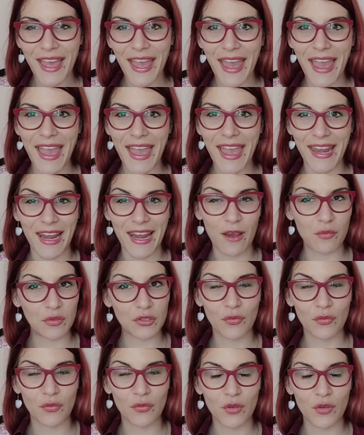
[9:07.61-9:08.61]
and I
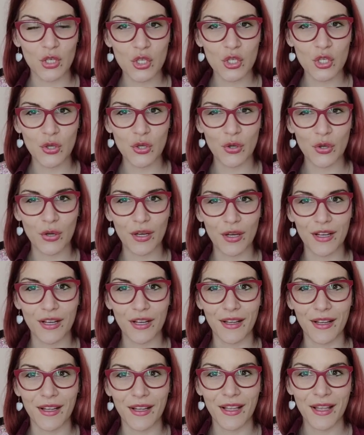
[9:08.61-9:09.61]
want to wish you
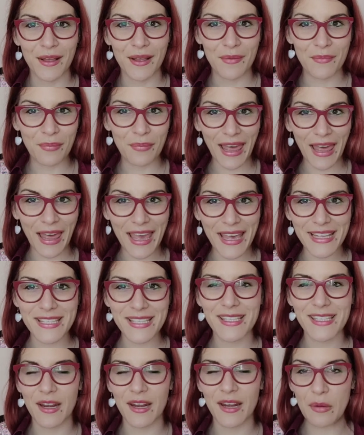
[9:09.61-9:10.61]
a
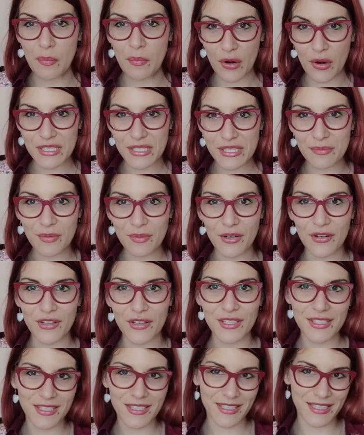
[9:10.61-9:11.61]
blessed and
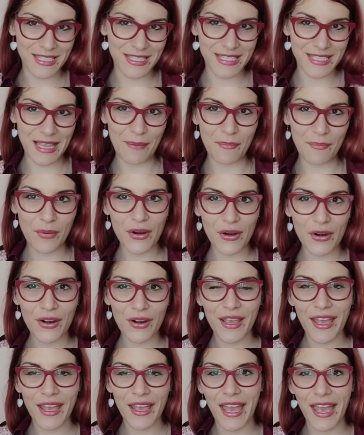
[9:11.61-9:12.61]
prosperous December,
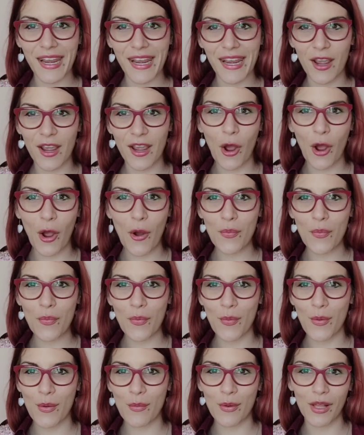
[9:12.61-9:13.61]
and I hope
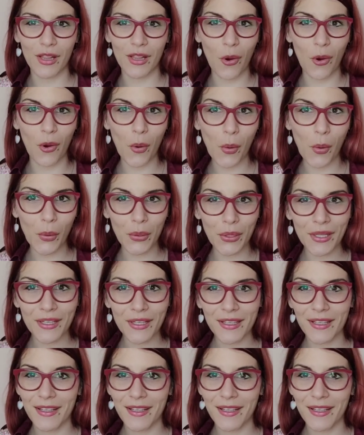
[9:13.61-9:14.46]
we will all